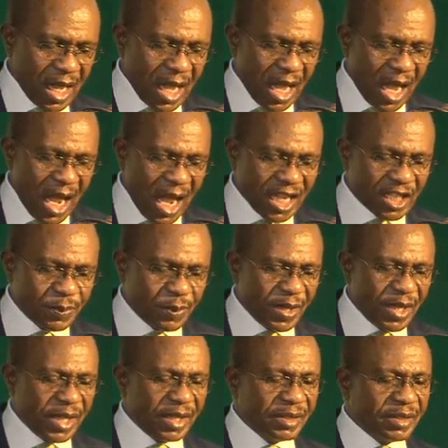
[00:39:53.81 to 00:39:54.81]
has
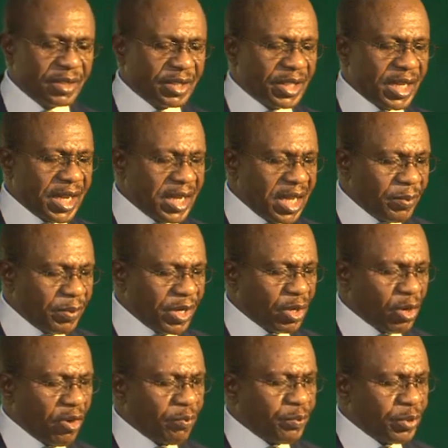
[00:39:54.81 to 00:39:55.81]
been the enabling
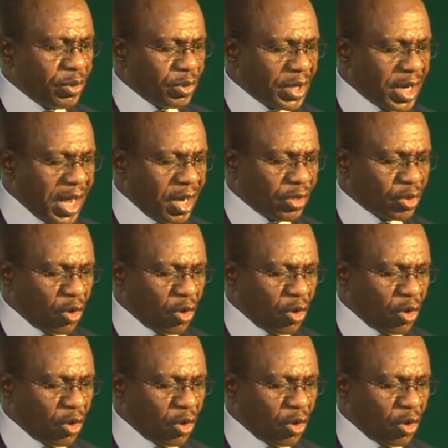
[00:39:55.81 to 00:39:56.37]
of build-out